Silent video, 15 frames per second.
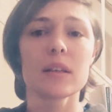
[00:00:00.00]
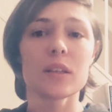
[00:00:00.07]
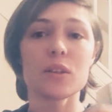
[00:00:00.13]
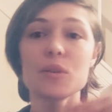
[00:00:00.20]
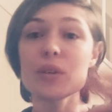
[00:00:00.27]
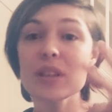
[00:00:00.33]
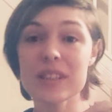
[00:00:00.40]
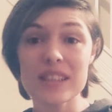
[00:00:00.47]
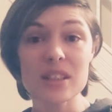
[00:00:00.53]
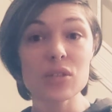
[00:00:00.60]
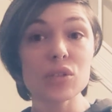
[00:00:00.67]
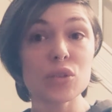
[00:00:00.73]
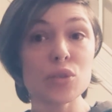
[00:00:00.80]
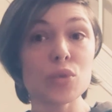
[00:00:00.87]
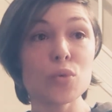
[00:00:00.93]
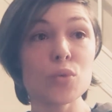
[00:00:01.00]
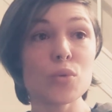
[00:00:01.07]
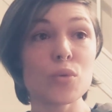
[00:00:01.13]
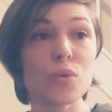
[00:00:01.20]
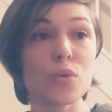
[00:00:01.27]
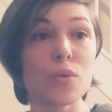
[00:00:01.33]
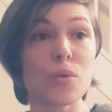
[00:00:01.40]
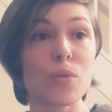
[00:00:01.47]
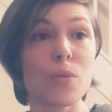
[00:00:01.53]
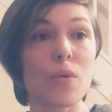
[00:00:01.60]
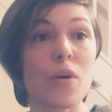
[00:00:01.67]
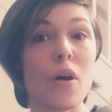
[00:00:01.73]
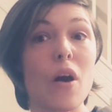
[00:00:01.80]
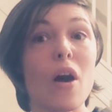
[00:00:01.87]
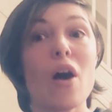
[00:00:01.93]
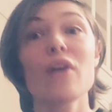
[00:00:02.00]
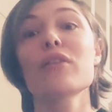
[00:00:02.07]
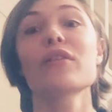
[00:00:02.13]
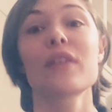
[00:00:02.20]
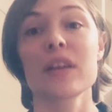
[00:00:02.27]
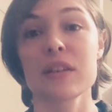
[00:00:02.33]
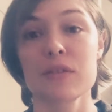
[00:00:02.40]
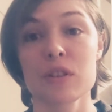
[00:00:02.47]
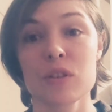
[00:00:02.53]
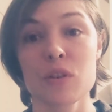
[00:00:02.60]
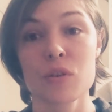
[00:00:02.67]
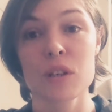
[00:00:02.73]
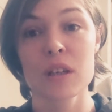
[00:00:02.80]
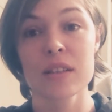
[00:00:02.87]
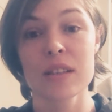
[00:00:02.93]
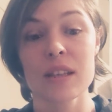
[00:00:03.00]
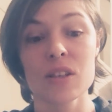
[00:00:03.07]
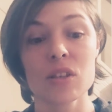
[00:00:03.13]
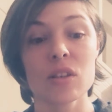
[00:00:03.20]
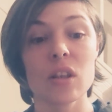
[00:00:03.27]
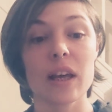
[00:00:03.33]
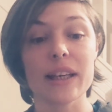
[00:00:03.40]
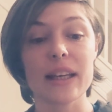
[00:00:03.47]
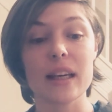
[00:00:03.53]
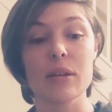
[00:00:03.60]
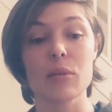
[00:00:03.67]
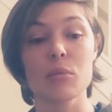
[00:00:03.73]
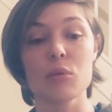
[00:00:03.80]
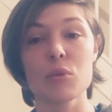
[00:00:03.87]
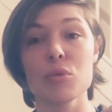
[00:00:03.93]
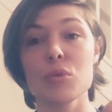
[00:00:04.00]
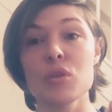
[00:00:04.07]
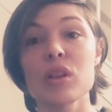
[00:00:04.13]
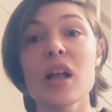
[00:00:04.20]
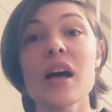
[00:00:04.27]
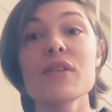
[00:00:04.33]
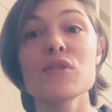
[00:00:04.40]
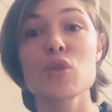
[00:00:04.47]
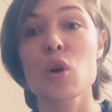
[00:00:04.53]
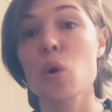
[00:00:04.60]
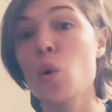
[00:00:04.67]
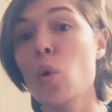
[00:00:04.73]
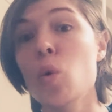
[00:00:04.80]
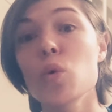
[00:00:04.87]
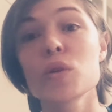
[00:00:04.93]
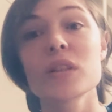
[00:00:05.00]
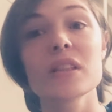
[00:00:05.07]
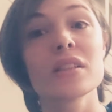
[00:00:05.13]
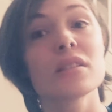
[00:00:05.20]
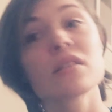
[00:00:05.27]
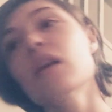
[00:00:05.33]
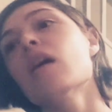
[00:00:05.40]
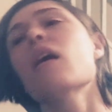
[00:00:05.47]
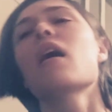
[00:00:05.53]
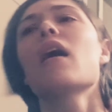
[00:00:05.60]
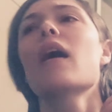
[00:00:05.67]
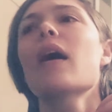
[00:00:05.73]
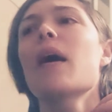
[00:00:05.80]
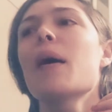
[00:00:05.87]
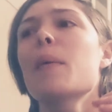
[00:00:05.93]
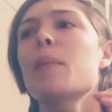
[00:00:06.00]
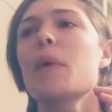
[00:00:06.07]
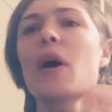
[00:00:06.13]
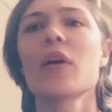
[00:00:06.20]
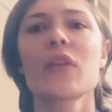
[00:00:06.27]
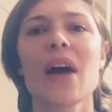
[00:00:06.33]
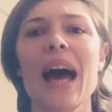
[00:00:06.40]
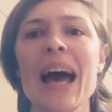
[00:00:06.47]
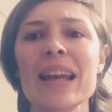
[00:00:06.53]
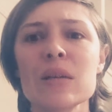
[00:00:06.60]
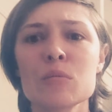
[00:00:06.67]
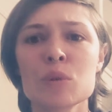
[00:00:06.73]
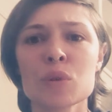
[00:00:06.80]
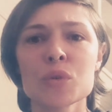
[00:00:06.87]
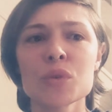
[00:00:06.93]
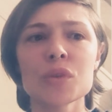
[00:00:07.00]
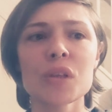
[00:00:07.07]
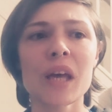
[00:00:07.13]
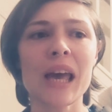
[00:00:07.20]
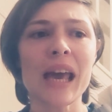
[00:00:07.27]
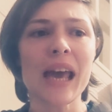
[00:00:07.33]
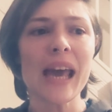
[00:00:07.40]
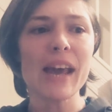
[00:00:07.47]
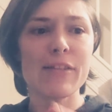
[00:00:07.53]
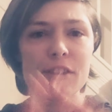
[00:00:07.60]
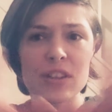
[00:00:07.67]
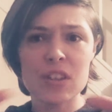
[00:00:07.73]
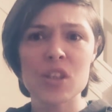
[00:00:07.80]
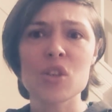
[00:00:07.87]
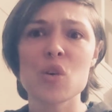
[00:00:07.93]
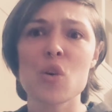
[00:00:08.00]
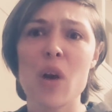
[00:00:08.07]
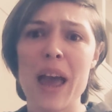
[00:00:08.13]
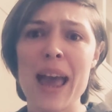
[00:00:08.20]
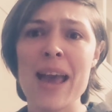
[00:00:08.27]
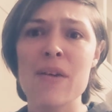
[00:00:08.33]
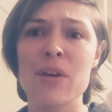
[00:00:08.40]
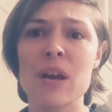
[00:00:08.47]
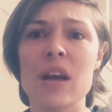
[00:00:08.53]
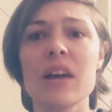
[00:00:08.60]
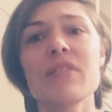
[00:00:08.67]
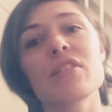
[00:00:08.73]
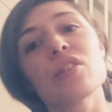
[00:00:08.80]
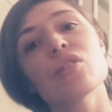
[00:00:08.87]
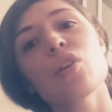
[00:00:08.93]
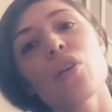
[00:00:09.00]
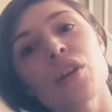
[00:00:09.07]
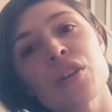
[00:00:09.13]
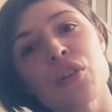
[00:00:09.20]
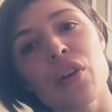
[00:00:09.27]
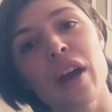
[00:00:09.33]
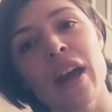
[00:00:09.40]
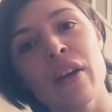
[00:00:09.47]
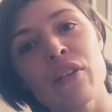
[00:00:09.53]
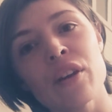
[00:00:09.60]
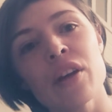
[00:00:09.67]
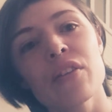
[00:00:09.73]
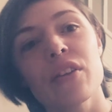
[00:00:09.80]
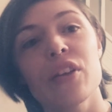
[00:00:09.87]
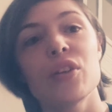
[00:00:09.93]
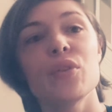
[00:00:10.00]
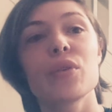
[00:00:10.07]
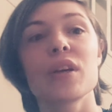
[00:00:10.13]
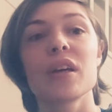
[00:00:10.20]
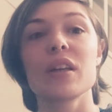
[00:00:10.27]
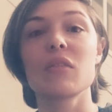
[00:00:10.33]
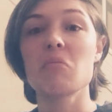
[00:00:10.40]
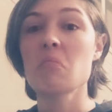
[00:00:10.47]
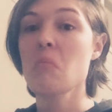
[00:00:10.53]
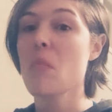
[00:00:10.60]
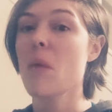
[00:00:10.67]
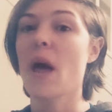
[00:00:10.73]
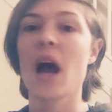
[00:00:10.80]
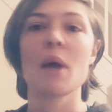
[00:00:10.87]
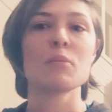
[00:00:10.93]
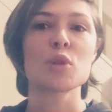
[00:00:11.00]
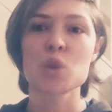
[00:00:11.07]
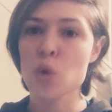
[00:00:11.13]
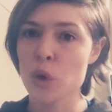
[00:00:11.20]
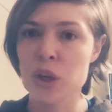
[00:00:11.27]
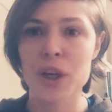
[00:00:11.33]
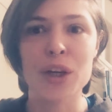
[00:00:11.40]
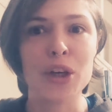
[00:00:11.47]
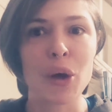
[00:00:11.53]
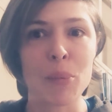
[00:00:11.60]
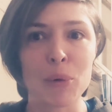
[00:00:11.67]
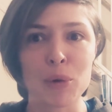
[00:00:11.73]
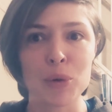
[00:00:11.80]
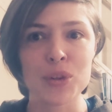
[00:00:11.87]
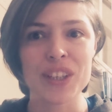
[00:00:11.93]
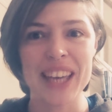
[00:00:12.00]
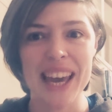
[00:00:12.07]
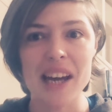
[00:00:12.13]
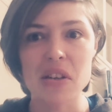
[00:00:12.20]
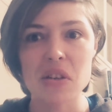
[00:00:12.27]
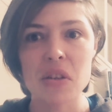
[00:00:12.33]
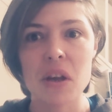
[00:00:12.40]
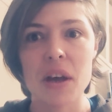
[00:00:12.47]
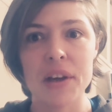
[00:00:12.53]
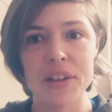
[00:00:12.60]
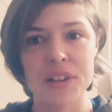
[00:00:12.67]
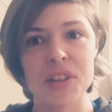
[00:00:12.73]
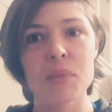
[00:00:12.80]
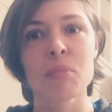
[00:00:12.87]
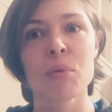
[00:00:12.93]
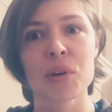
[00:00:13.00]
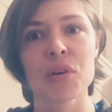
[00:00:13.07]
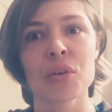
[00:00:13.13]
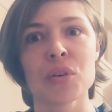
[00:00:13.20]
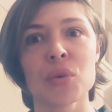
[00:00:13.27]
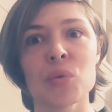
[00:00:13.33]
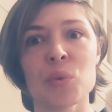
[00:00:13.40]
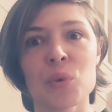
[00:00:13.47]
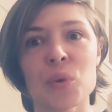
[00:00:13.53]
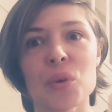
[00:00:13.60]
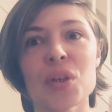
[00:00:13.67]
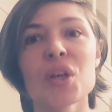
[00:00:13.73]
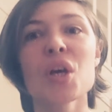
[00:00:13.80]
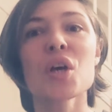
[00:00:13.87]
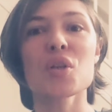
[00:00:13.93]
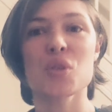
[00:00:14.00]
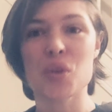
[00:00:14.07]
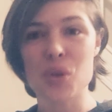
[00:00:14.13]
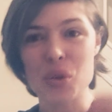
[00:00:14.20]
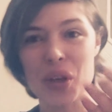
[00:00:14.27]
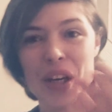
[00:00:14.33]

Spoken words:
You can still do other things for socialization, like getting them used to livestock, horses, other animals, if it's in your area. If it's not in your area, then I'm sure you're going to come across a cat at some point on your walk, so you